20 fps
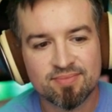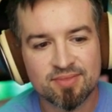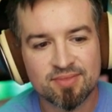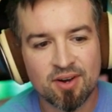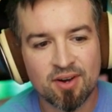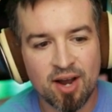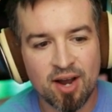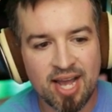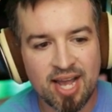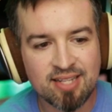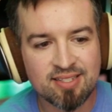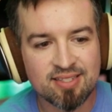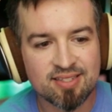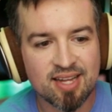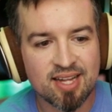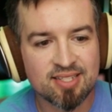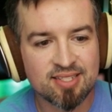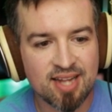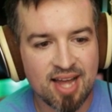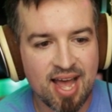All right,
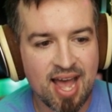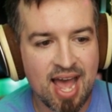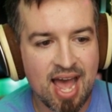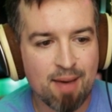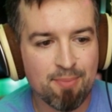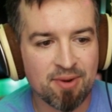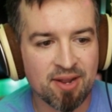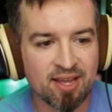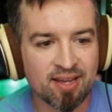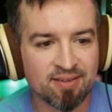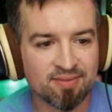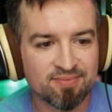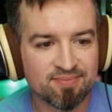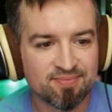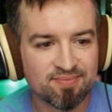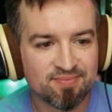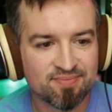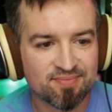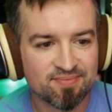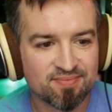it's not happening.
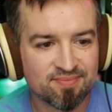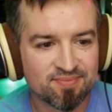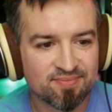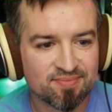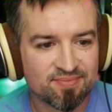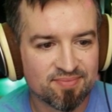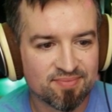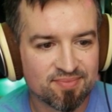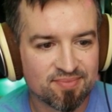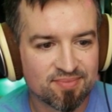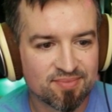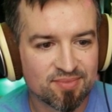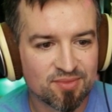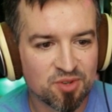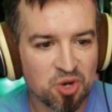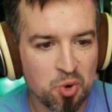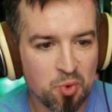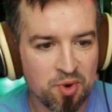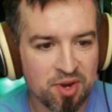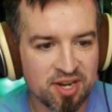
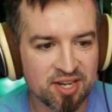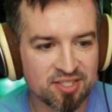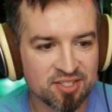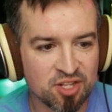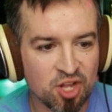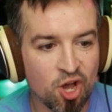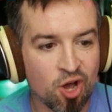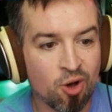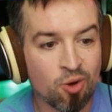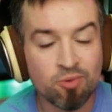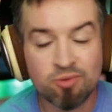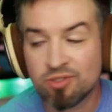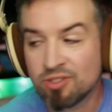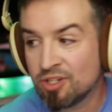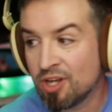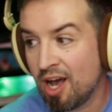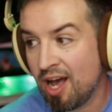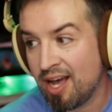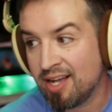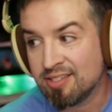Or we just know.
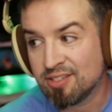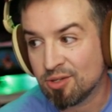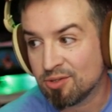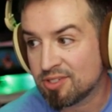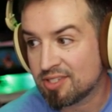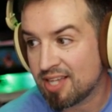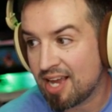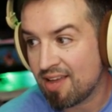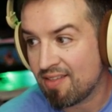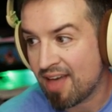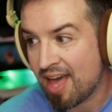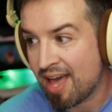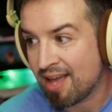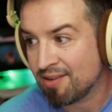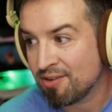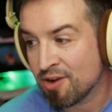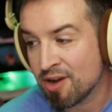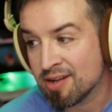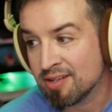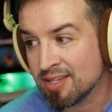Gun, don't say that.
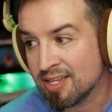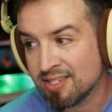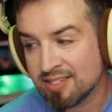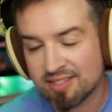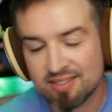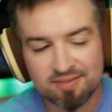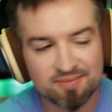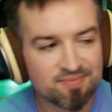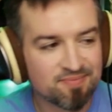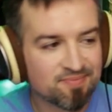You're on a list.